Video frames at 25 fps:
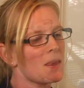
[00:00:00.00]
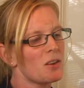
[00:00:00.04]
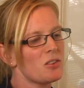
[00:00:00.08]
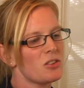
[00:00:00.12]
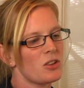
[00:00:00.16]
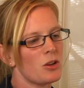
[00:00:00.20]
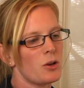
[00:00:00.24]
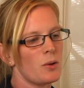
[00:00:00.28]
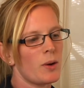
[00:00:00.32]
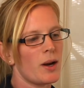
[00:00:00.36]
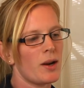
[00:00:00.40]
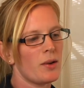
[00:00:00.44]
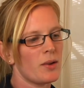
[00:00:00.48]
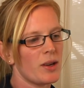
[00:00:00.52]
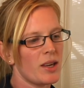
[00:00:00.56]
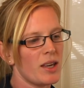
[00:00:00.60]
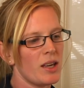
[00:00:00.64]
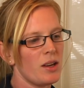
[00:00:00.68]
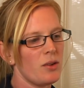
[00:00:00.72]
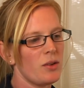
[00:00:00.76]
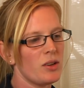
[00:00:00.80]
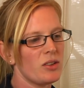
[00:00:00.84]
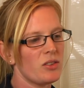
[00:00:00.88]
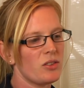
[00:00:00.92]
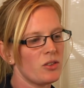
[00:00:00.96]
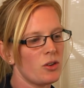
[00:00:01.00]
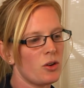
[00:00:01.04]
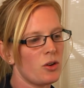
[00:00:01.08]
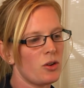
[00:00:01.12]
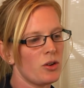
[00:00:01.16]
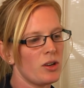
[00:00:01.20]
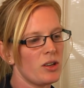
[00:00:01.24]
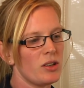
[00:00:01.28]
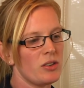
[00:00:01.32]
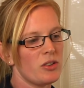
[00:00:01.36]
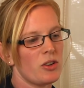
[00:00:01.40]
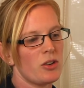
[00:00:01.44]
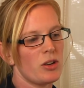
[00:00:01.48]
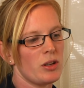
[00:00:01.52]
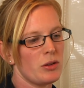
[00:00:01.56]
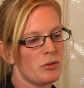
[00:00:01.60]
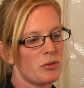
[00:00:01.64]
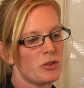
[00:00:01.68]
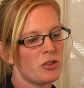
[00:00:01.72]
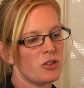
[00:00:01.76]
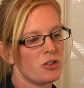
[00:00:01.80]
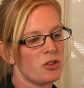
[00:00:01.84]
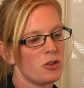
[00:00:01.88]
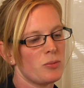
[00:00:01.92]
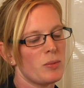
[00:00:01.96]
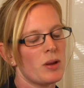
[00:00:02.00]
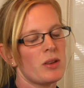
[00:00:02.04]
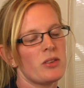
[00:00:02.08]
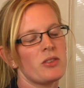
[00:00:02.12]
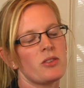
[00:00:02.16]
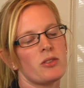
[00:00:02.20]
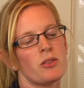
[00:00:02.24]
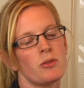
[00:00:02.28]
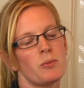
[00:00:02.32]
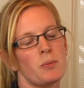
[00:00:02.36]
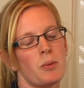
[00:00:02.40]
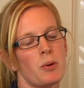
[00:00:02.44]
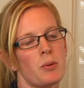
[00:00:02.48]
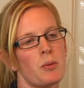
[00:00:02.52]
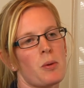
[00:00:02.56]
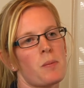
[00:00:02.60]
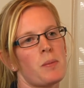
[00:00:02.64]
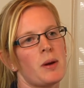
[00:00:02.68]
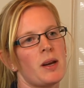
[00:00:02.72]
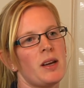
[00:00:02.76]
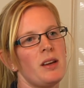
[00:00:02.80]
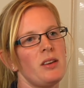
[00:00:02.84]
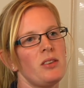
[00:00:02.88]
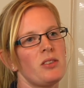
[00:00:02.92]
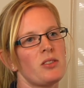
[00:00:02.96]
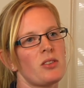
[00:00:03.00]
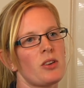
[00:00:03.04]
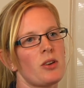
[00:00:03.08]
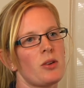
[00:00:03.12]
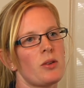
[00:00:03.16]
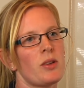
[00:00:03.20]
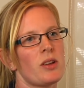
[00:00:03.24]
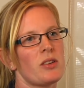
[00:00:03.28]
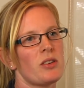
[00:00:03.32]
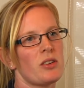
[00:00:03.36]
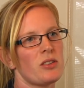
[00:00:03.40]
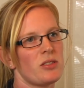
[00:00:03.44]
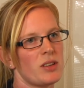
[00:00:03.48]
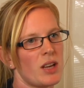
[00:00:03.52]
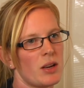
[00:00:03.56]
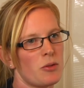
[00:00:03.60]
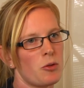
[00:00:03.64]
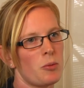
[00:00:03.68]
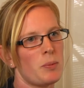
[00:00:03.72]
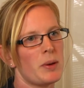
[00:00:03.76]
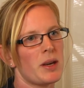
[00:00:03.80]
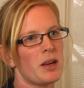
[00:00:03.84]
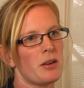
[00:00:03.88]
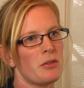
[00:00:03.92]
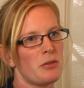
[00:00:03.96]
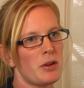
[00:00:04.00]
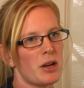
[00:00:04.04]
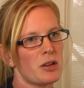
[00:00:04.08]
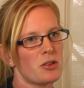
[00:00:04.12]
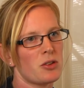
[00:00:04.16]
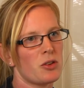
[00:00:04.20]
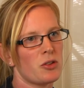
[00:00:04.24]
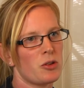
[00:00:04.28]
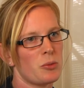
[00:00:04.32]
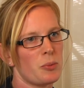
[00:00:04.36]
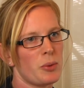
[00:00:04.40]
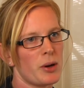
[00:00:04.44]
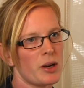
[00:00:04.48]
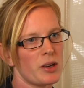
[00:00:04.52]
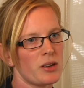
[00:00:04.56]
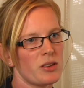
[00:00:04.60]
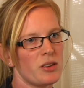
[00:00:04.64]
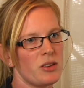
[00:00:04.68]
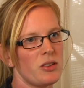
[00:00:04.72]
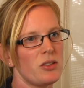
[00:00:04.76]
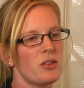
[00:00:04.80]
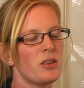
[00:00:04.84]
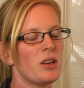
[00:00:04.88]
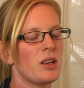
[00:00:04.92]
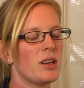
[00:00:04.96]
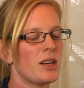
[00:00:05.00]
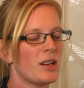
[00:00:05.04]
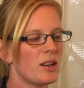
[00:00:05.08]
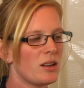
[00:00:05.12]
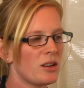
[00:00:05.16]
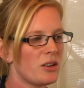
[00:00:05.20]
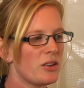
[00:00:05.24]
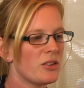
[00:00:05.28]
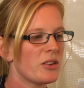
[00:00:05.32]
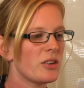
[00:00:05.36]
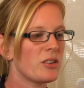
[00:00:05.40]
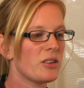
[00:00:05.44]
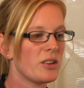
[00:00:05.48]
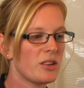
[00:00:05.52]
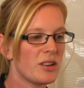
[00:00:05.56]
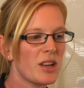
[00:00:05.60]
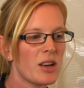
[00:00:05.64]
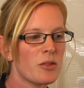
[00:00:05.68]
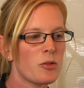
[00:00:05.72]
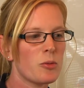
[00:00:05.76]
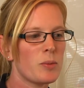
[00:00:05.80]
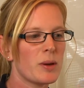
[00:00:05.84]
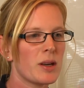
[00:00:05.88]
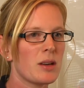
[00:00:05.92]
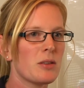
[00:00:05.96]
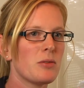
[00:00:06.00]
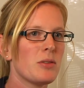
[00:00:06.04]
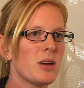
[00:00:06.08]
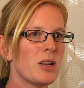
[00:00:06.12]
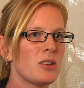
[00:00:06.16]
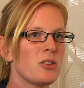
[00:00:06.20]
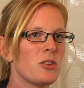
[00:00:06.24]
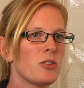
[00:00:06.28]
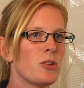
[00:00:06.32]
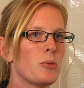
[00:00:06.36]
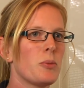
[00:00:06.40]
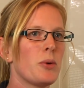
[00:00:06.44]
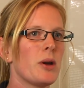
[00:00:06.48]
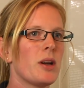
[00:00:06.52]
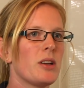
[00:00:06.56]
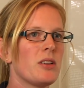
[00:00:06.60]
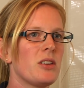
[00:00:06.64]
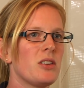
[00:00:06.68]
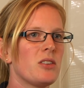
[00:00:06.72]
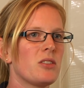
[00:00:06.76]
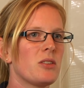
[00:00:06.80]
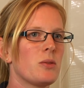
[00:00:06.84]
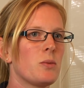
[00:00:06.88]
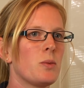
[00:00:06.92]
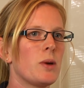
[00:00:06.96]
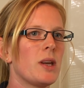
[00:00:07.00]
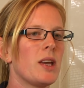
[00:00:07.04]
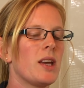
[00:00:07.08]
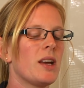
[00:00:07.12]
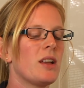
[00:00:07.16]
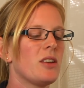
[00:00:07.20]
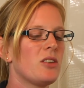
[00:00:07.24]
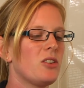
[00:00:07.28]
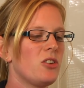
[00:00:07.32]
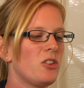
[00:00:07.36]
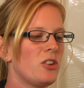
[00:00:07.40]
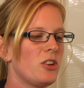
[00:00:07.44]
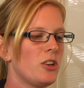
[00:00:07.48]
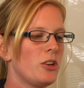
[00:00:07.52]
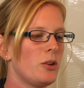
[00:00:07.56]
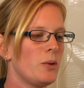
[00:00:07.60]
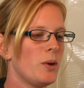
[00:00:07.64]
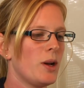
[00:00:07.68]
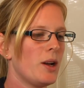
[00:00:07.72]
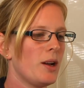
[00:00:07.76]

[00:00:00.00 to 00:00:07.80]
So out here, it's not. It's only for two months probably, so that doesn't have a big effect on the practice. In England, it did have a big effect on the practice, and we had to.